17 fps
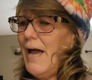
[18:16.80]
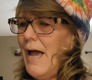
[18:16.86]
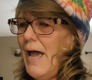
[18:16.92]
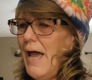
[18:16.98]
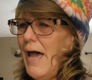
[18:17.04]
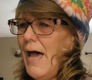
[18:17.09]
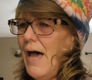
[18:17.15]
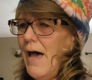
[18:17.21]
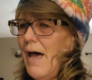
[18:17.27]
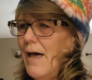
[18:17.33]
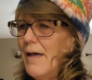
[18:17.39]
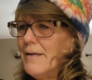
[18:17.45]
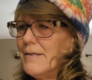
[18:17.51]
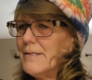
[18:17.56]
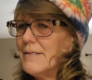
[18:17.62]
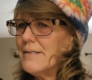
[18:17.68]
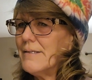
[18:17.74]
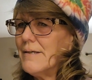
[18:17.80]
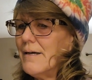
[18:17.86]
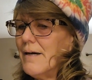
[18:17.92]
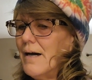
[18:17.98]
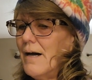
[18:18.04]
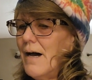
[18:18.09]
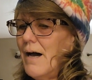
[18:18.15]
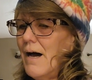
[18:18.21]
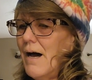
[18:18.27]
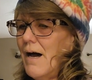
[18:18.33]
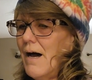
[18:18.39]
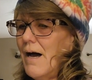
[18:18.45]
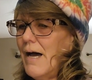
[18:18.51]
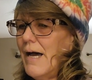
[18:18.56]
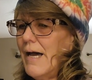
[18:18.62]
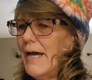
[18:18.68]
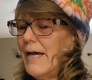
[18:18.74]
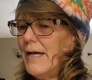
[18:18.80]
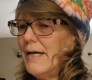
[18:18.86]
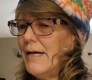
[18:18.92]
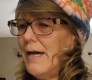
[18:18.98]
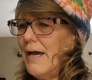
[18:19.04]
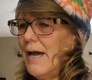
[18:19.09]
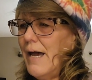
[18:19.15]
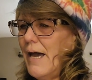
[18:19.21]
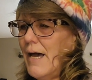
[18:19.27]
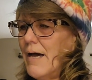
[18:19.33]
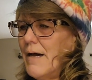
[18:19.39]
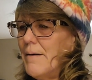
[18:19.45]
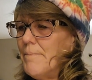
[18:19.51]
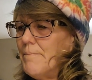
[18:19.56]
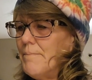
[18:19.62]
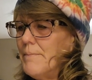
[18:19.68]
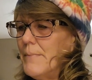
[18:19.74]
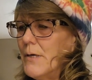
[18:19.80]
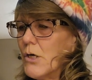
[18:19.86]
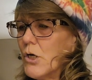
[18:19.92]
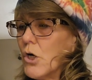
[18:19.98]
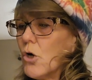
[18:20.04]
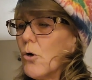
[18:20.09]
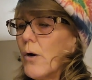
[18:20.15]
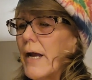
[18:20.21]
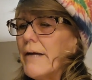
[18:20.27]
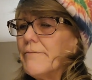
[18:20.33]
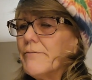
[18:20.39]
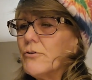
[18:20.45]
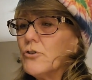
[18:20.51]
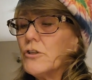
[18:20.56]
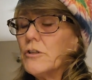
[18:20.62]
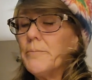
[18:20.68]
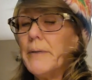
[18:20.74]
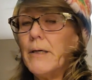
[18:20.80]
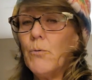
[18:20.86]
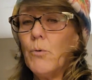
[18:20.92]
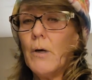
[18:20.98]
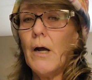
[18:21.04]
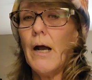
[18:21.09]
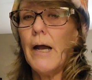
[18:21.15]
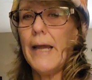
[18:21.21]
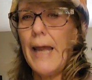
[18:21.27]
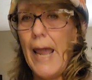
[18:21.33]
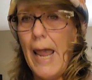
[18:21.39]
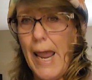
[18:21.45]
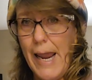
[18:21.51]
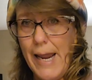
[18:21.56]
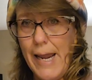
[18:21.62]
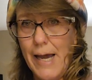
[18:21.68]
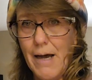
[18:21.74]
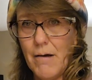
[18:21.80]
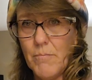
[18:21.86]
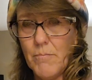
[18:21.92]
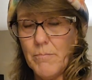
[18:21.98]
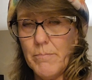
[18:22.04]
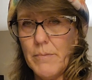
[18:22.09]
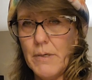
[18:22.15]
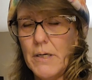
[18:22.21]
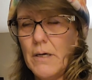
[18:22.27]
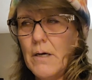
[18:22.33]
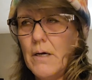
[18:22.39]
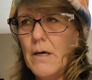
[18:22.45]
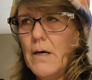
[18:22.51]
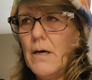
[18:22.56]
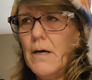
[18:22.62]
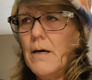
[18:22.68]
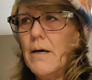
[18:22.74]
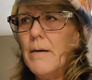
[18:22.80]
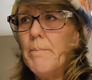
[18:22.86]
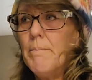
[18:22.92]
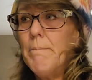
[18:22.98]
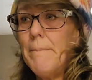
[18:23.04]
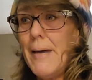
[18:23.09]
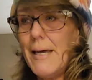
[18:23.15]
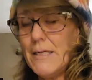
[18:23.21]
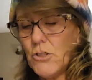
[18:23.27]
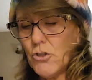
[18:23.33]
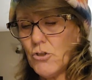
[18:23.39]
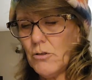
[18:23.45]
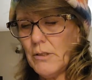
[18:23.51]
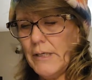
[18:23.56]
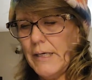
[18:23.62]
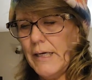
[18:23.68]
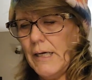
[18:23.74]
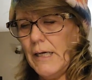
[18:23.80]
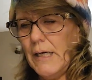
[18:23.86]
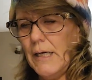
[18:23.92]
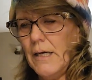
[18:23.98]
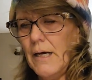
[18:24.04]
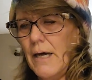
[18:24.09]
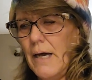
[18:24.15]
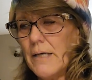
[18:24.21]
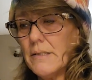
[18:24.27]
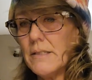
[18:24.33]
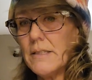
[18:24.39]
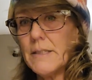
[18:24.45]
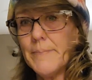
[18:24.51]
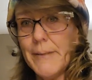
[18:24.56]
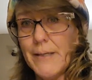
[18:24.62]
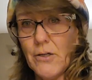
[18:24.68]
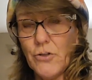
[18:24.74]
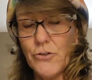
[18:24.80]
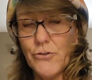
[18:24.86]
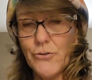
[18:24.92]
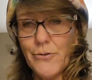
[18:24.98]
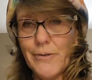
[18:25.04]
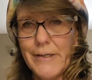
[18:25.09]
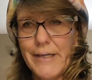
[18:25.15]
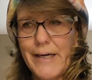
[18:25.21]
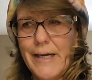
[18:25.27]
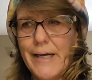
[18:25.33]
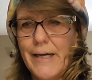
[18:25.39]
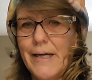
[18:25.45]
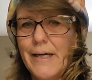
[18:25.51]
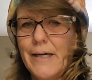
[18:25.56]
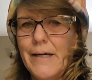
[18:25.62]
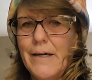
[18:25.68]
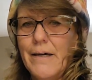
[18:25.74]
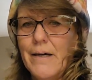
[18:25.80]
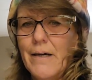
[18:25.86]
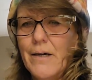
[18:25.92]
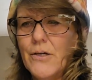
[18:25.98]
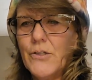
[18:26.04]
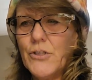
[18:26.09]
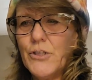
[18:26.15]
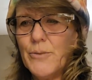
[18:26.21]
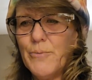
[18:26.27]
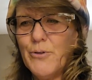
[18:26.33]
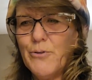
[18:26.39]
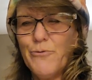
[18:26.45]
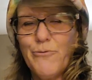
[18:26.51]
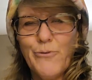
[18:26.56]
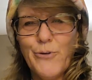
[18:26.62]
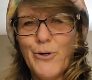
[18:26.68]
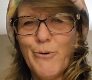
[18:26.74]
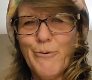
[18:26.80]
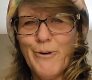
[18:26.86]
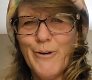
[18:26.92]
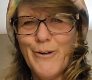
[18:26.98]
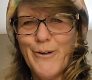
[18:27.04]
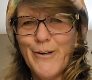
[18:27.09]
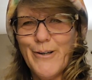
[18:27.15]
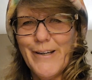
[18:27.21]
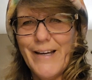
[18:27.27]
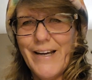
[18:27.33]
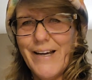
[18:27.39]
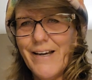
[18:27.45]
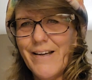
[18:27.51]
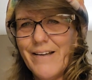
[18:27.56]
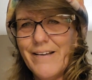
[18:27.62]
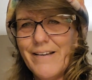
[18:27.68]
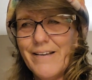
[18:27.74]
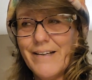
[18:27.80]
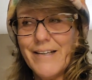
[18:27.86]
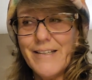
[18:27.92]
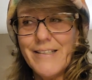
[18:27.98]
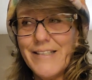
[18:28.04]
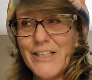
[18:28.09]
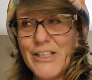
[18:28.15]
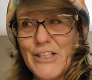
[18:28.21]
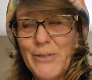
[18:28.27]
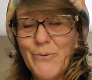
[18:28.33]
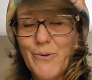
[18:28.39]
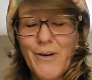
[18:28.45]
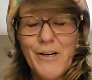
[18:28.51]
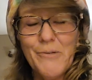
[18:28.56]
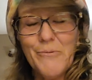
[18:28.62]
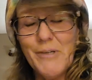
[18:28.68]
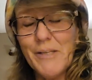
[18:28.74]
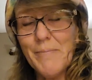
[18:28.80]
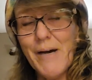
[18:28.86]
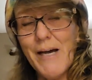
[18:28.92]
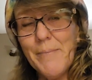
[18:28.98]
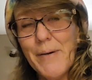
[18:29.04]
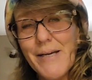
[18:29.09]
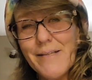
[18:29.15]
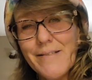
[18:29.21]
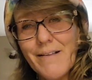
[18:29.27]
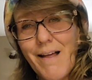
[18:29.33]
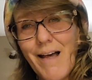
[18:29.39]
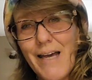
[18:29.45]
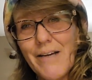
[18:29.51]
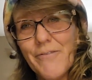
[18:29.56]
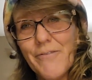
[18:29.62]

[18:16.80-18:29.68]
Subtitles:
and I am grateful to be where I am mentally and spiritually, to move forward and continue on with my best life.